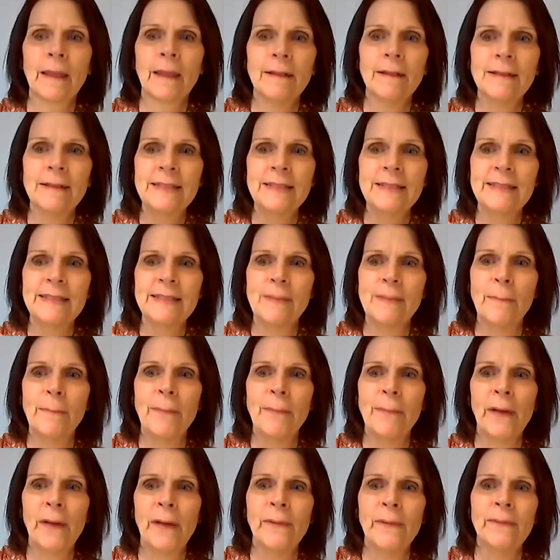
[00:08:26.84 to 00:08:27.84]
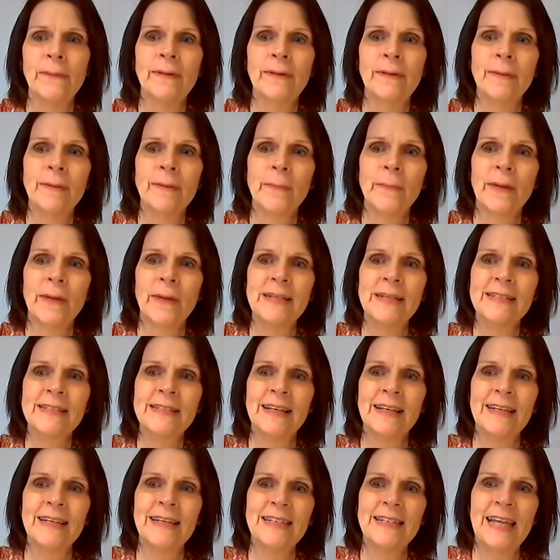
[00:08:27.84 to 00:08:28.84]
This is a bone
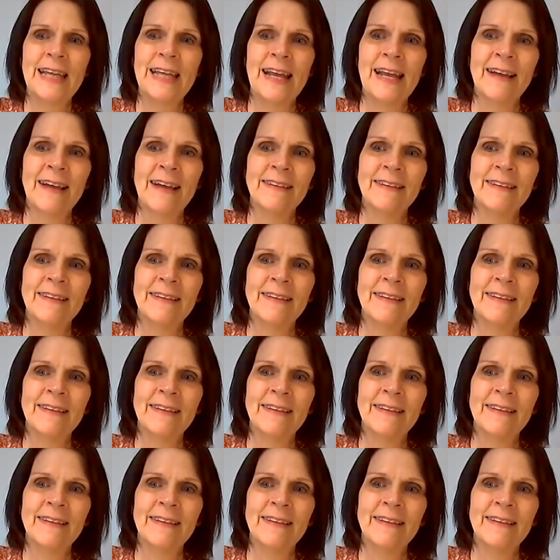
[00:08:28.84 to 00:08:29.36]
bracelet here.